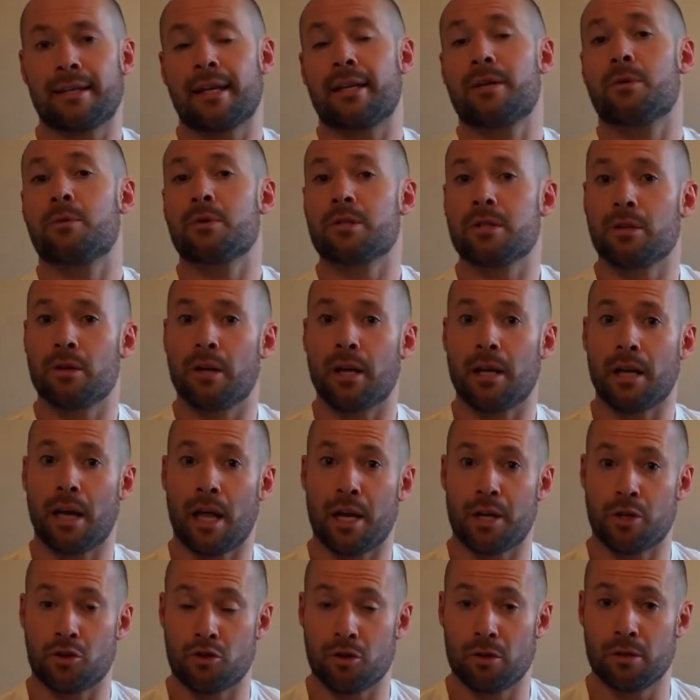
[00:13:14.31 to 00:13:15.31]
Then there was a
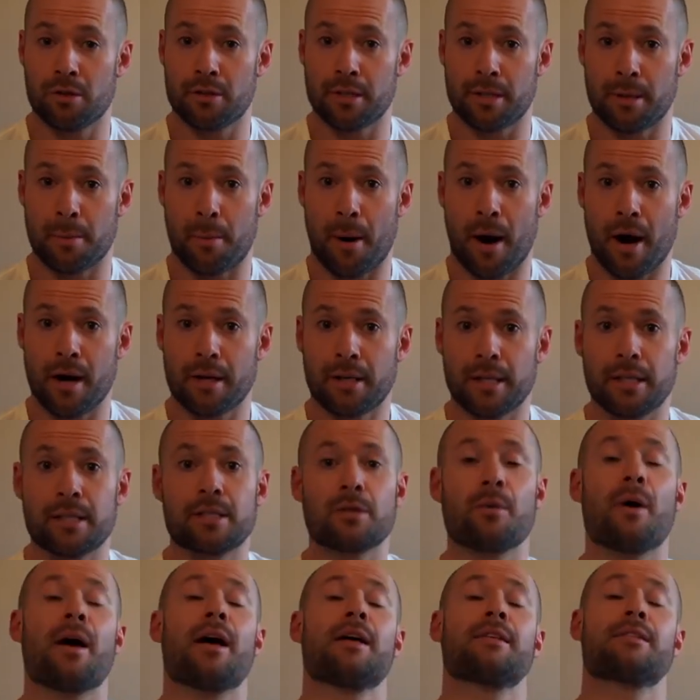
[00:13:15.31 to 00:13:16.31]
lot of drugs at the party,
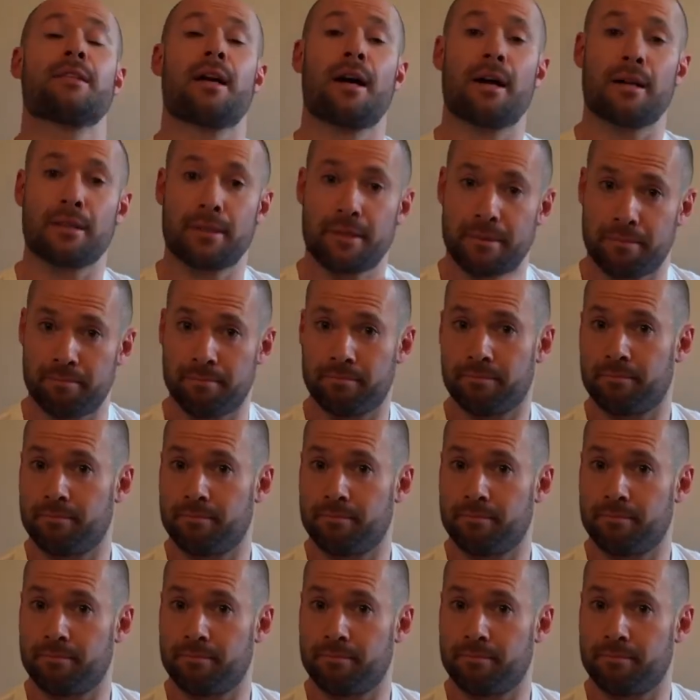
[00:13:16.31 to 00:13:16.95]
so I started